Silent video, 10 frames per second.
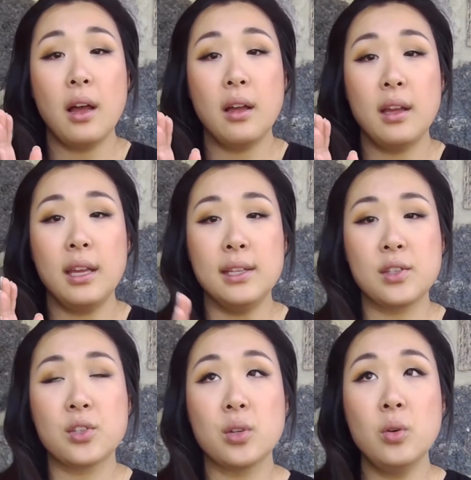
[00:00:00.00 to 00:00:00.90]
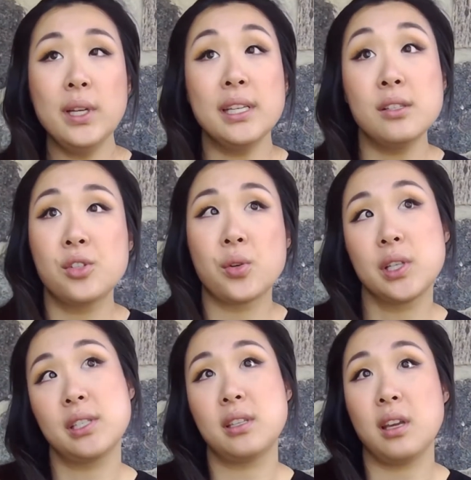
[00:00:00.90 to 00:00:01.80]
it's so
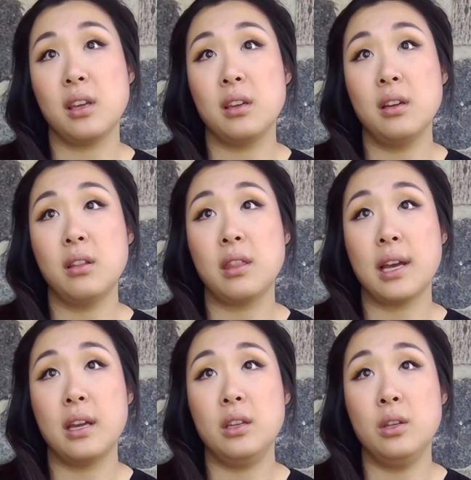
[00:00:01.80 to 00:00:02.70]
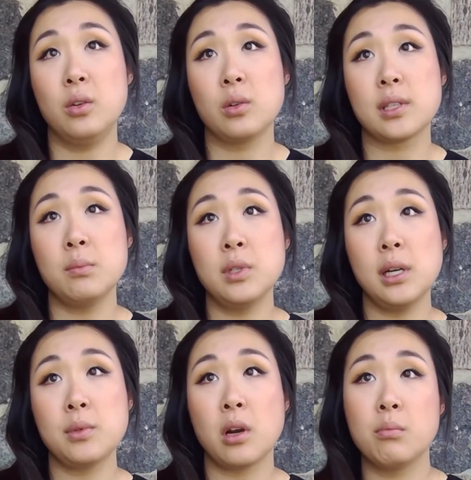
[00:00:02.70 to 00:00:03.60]
interesting that,
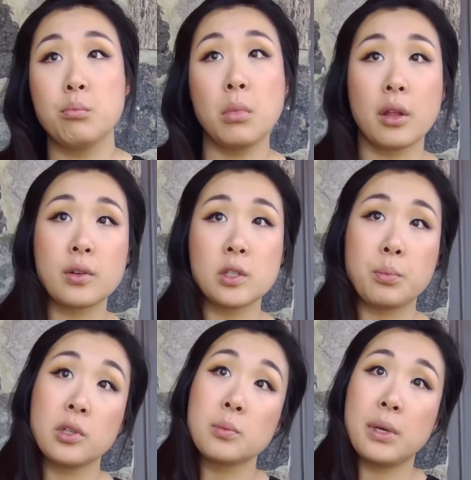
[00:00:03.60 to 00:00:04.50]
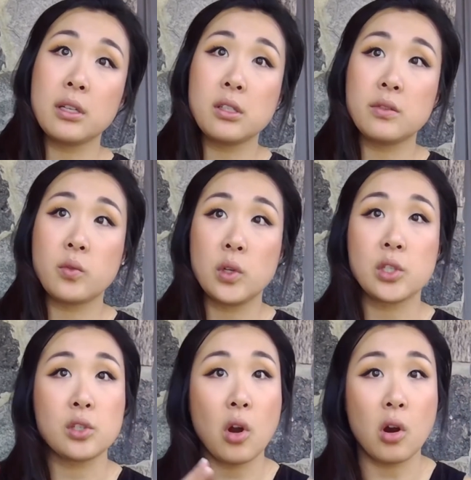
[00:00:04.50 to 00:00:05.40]
sometimes our mother's perspectives
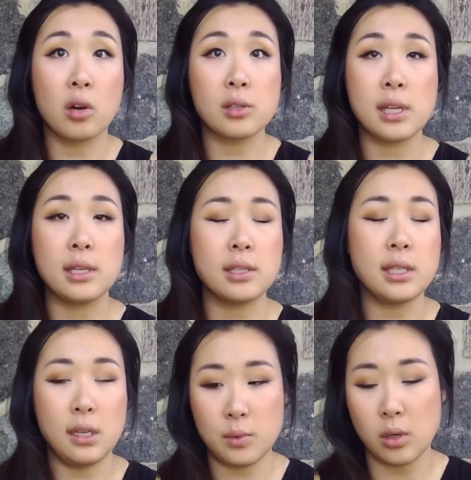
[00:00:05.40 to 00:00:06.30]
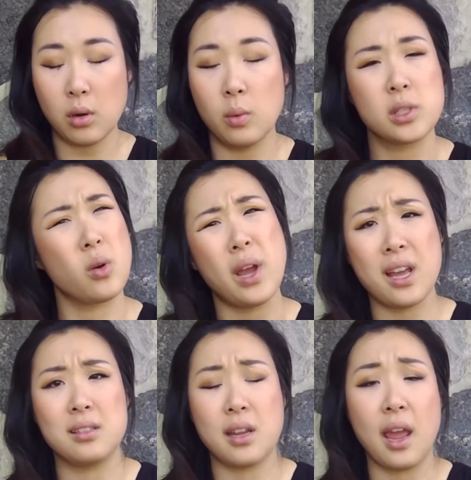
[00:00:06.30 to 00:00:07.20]
versus ours, they seem to always go
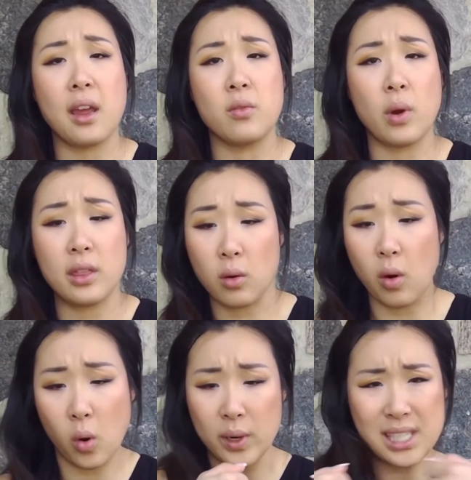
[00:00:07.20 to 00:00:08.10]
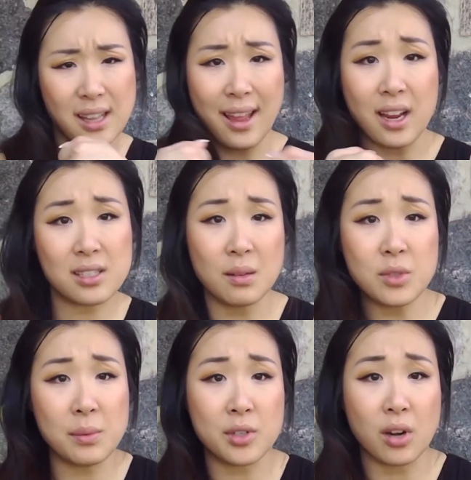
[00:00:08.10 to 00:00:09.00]
head to head, right? They're always
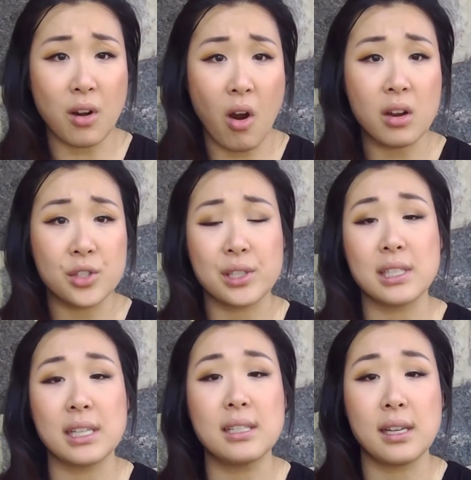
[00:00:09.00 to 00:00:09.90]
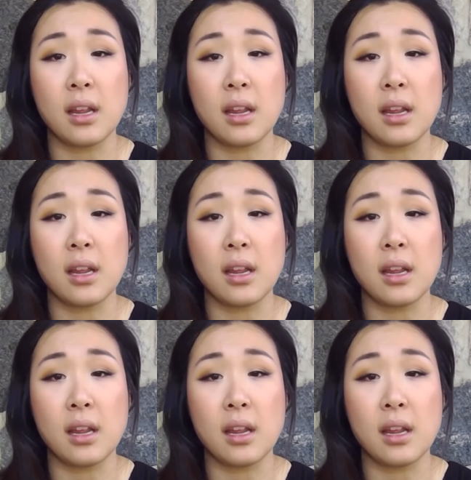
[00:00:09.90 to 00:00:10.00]
sometimes they're contradicting.